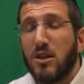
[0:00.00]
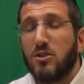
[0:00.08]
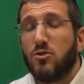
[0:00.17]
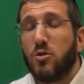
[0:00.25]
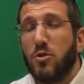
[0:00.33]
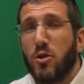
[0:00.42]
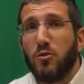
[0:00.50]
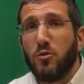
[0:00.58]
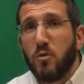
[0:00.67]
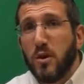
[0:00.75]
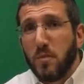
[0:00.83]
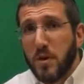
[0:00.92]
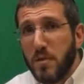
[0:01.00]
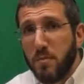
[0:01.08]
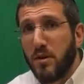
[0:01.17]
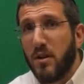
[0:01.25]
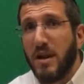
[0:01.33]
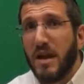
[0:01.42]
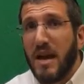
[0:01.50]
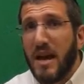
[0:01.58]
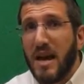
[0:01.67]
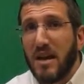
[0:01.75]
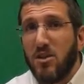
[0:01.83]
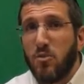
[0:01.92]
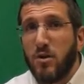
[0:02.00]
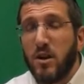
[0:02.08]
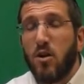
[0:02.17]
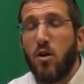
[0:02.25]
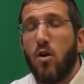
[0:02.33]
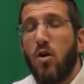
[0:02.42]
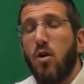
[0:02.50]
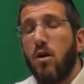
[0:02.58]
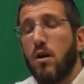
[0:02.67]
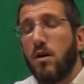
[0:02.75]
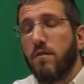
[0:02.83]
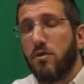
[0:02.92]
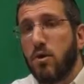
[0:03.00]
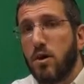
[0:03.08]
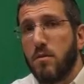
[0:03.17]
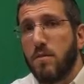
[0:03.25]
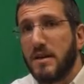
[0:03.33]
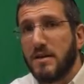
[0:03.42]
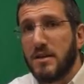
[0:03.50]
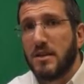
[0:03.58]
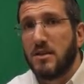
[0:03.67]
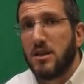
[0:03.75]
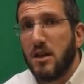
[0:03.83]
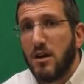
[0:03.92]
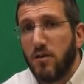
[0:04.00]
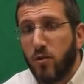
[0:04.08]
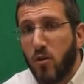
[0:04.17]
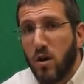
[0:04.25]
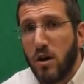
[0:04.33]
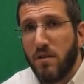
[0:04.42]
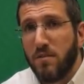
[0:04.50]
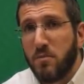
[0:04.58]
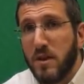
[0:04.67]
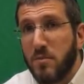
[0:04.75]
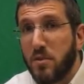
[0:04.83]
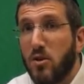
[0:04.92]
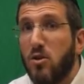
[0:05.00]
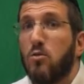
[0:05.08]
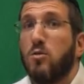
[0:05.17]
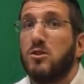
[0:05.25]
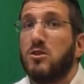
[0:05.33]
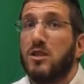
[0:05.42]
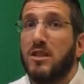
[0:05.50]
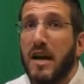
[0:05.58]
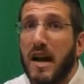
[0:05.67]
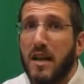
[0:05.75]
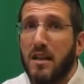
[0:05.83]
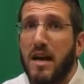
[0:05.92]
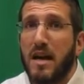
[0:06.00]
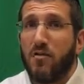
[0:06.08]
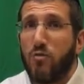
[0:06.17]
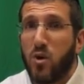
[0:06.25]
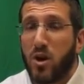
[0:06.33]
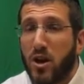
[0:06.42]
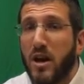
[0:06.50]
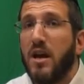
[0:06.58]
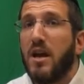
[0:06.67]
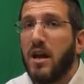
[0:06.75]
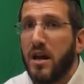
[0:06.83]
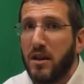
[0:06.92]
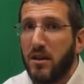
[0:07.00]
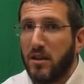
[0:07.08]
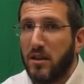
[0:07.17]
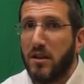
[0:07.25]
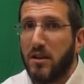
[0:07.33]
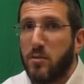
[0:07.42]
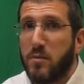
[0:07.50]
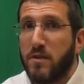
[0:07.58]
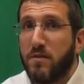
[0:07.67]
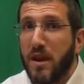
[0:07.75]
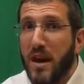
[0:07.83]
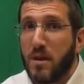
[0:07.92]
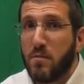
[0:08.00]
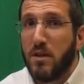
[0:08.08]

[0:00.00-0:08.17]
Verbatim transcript: So those three people had to bring all of the Korban Pesachs for all of the people, which is a lot, a lot of work in a little, little bit of time.